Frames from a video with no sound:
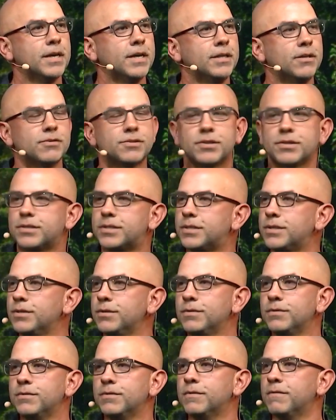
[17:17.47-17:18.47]
And those are
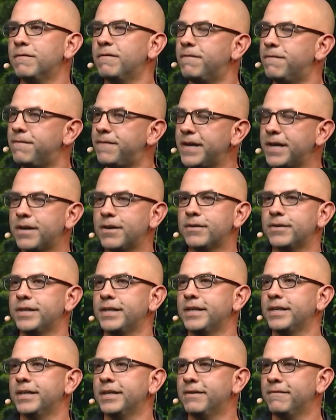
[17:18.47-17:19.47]
two
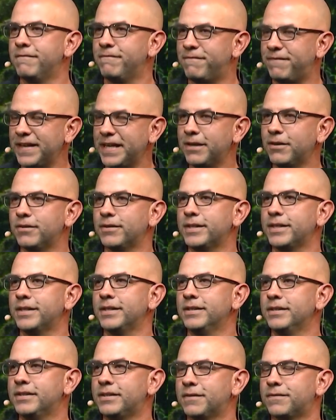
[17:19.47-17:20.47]
very,
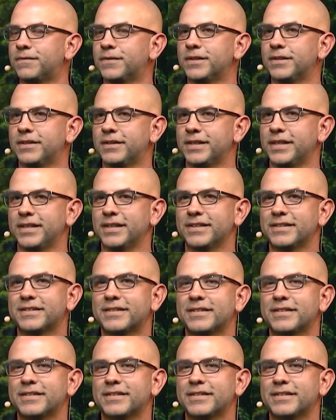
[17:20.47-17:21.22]
very different things.